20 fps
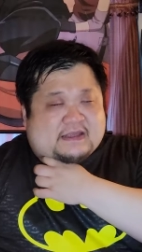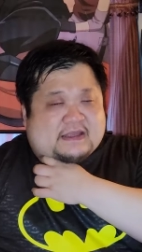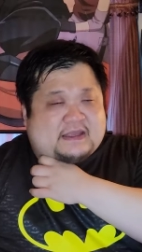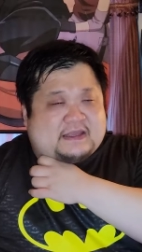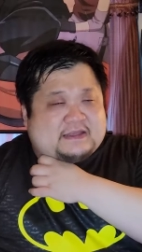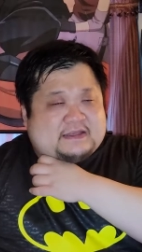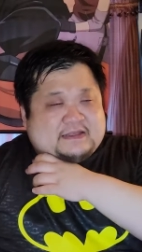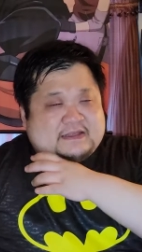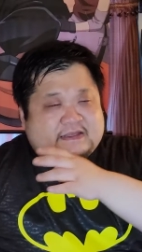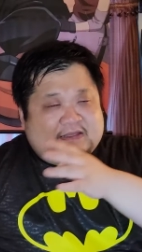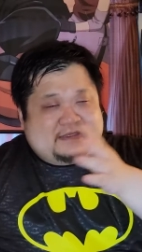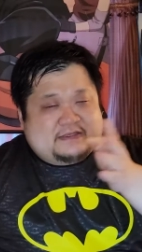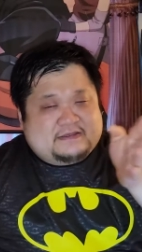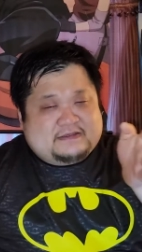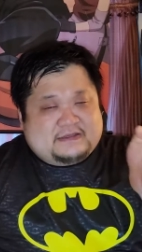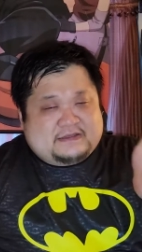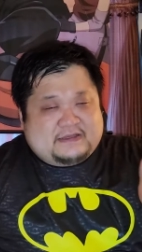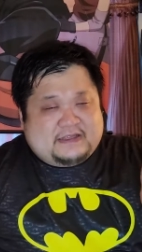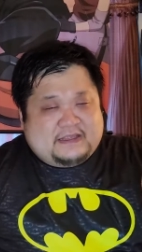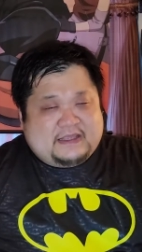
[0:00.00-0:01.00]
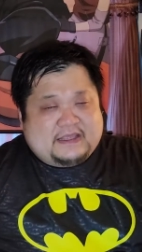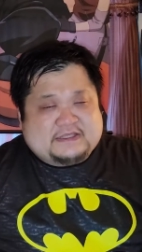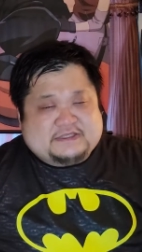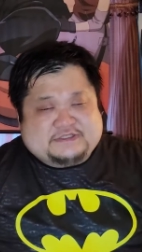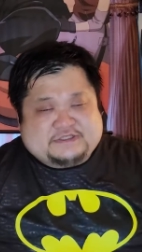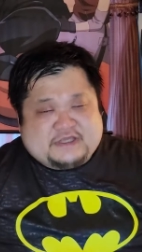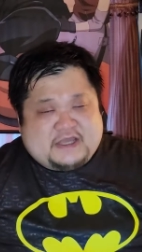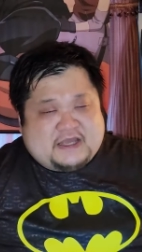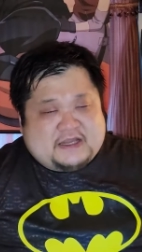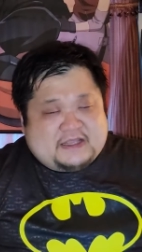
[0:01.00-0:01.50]
and then he gets
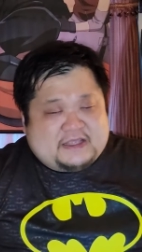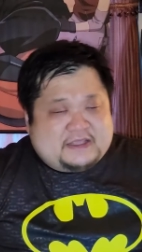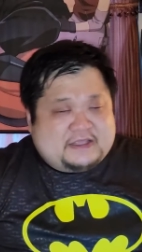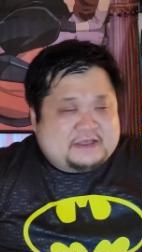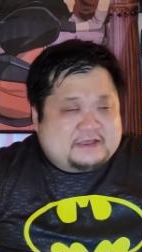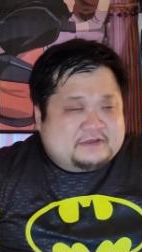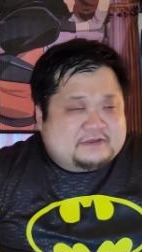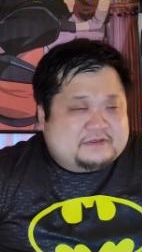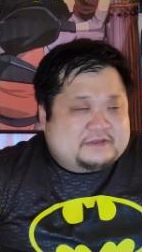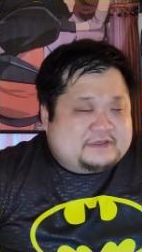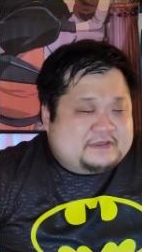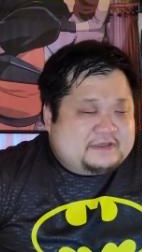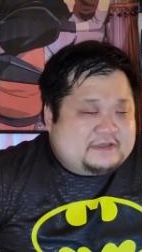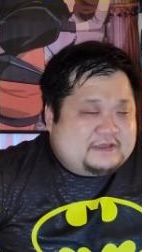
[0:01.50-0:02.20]
shot and killed,